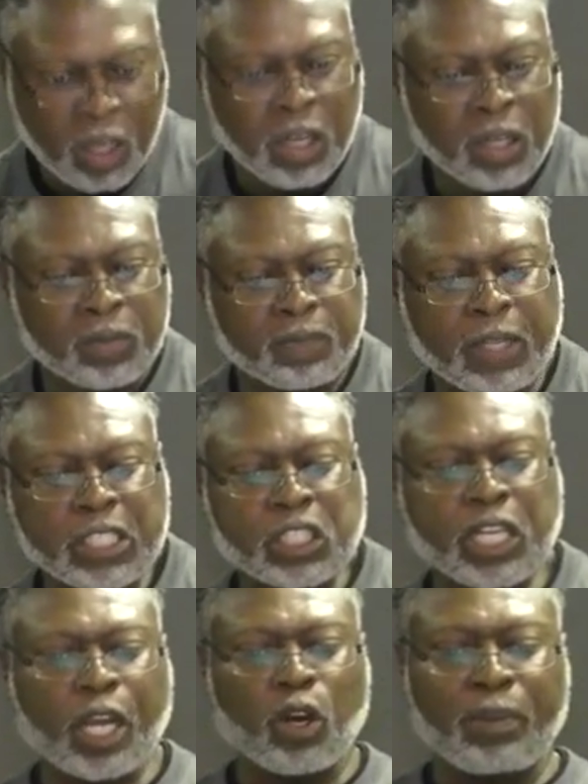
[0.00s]
at that. The
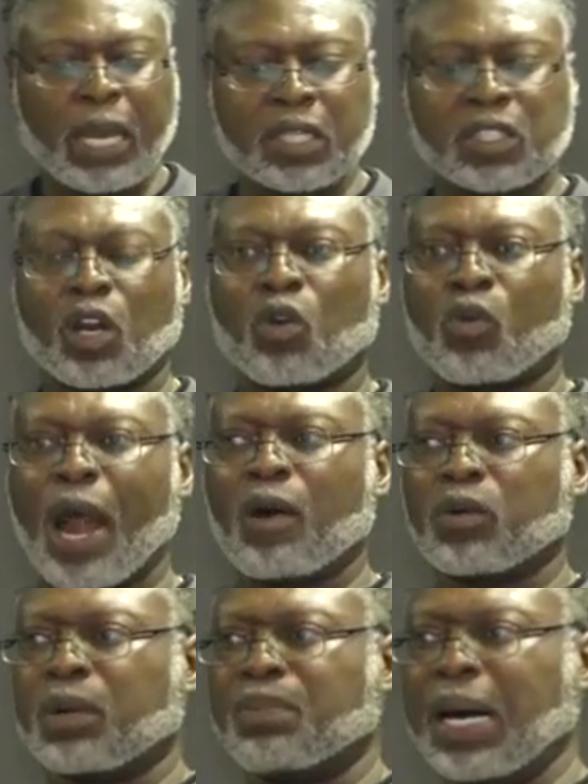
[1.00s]
shield means a
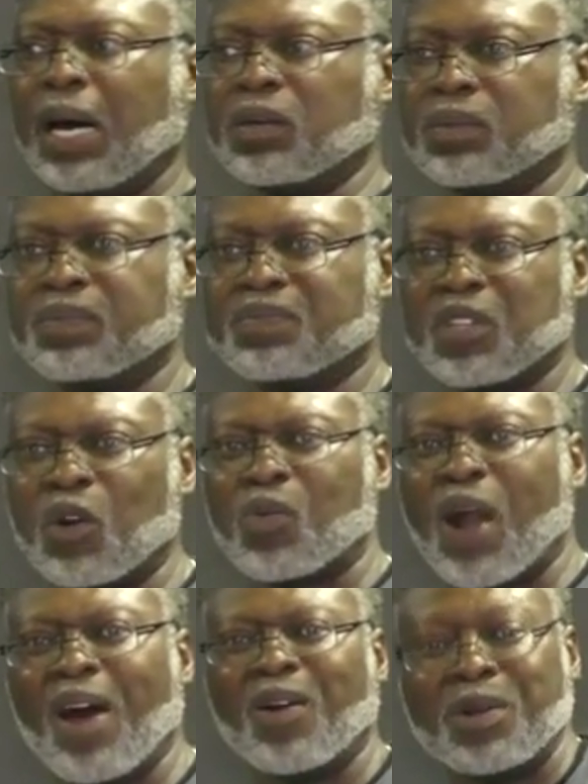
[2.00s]
roundabout. The
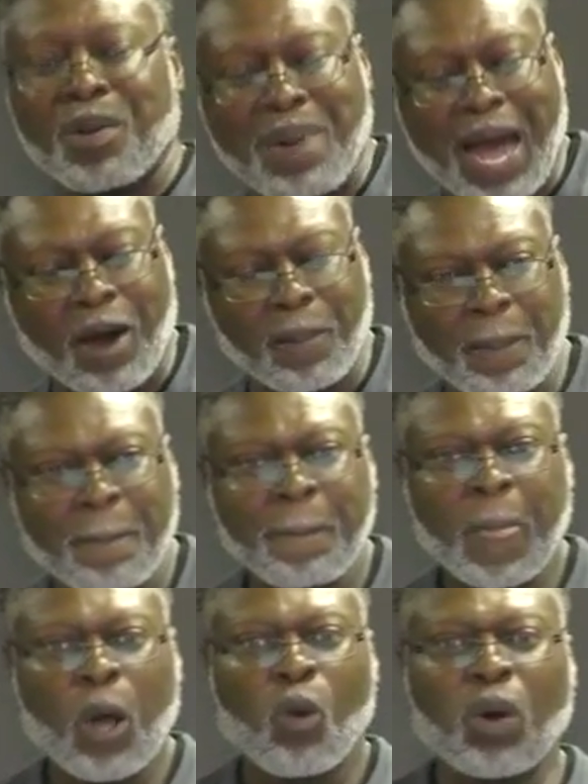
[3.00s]
roundabout.
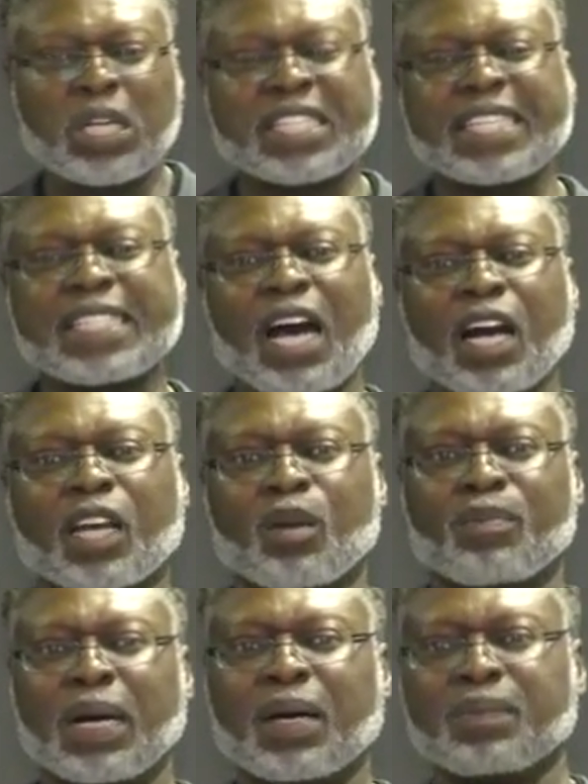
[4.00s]
Right. What is he talking
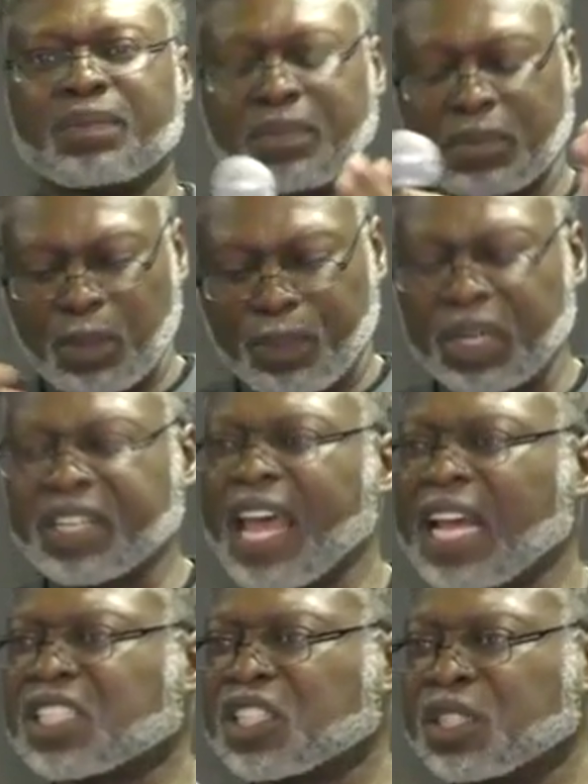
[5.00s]
about? The
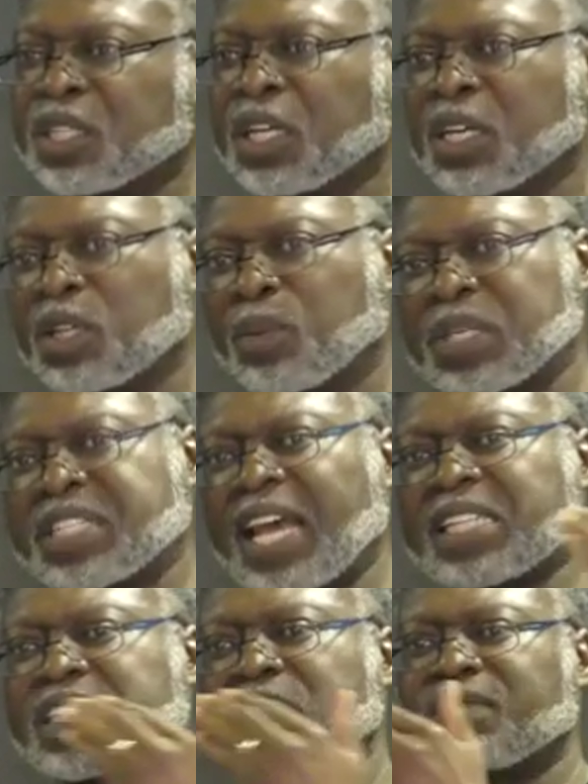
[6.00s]
protection, the
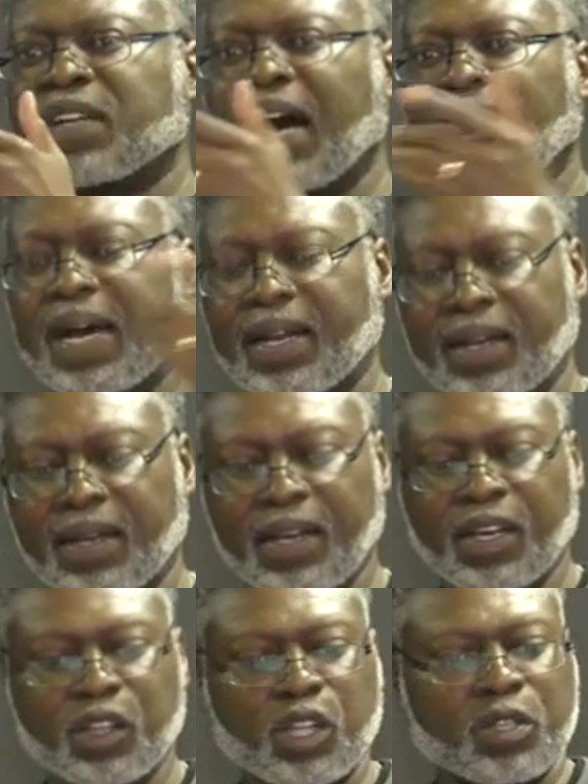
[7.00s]
protection of God.
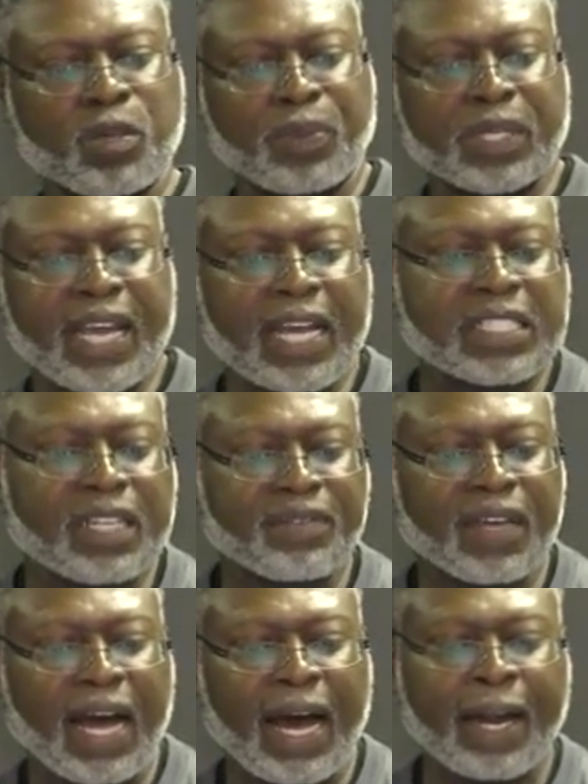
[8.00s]
Yes. It's protection
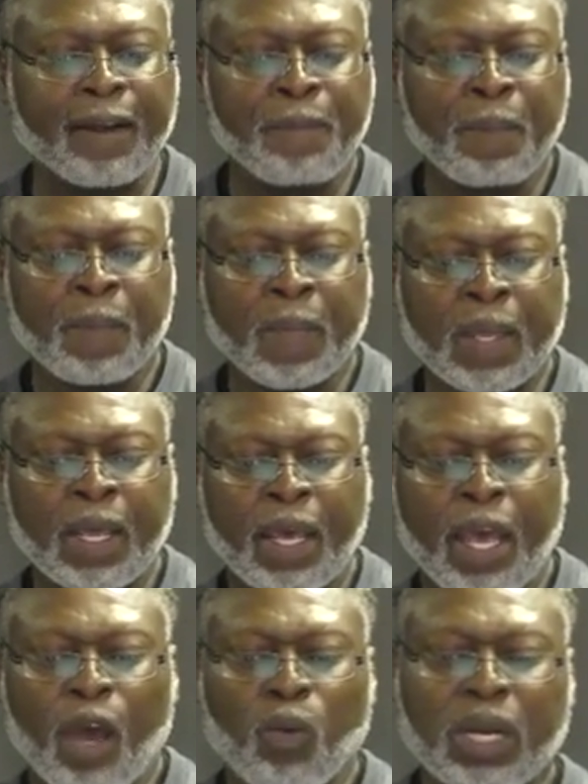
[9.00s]
of God.
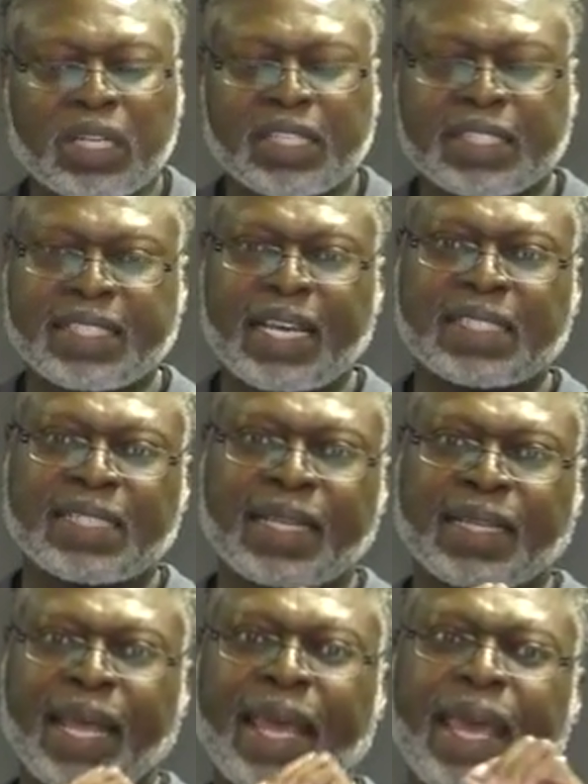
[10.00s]
And what does it says
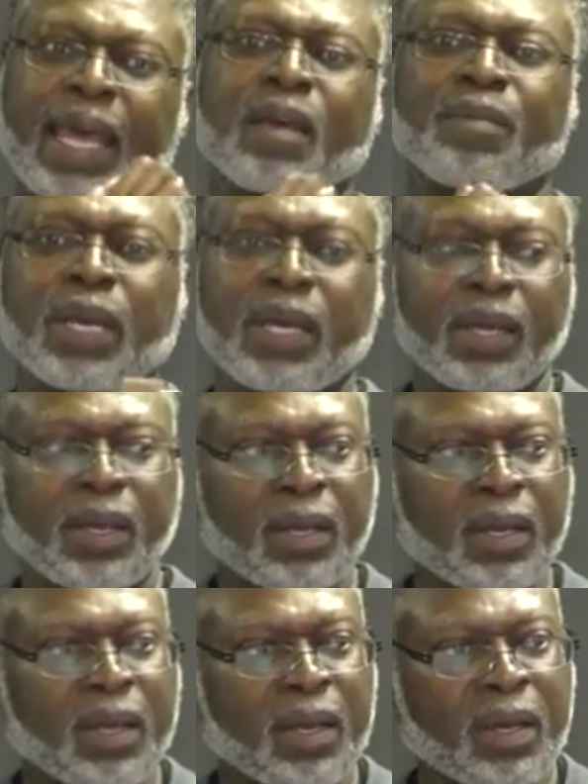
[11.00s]
that the enemy
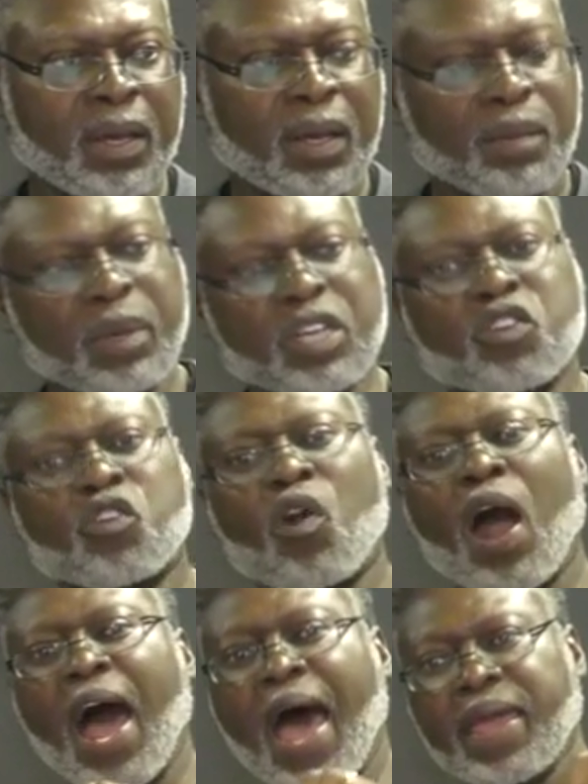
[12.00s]
may
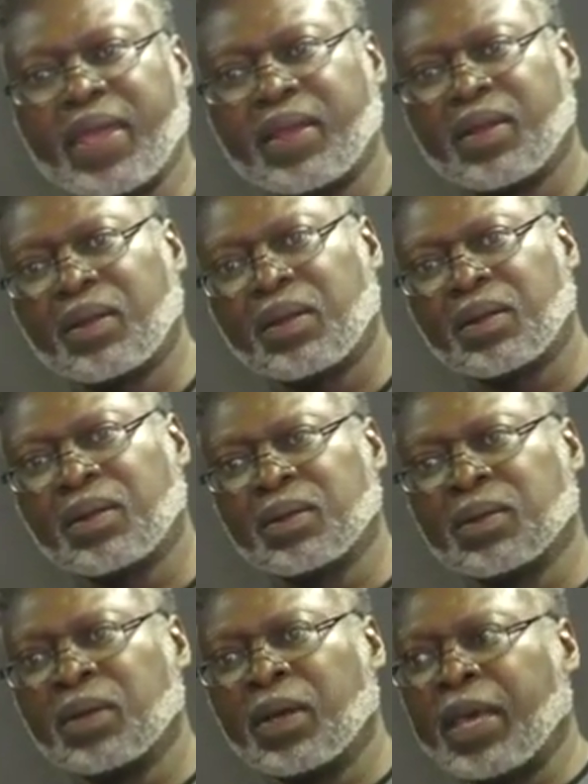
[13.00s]
try.
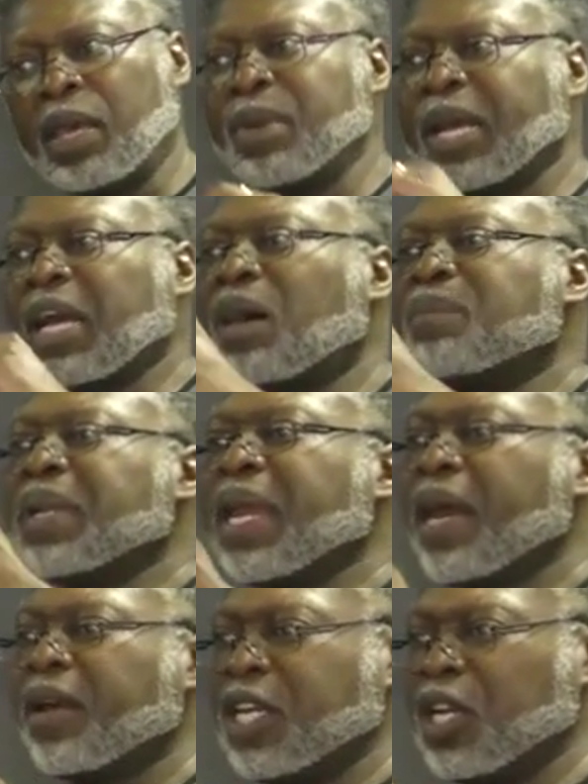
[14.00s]
Mm. It may come
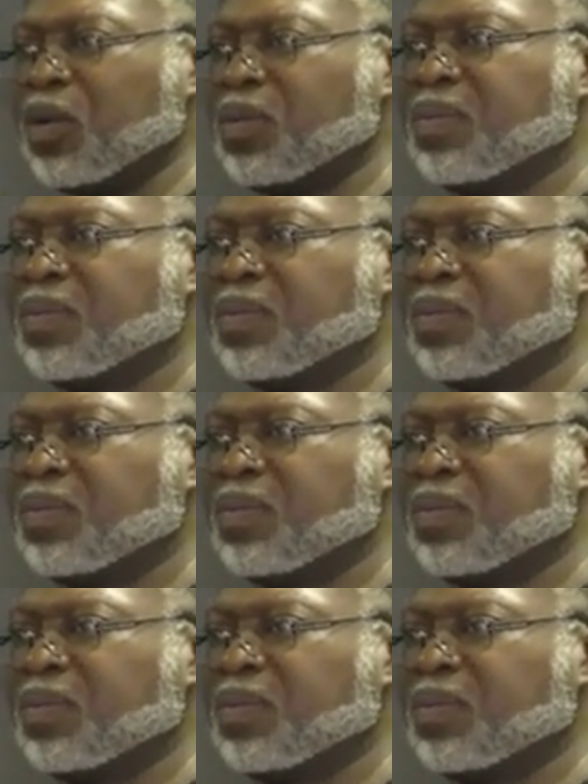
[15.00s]
near you.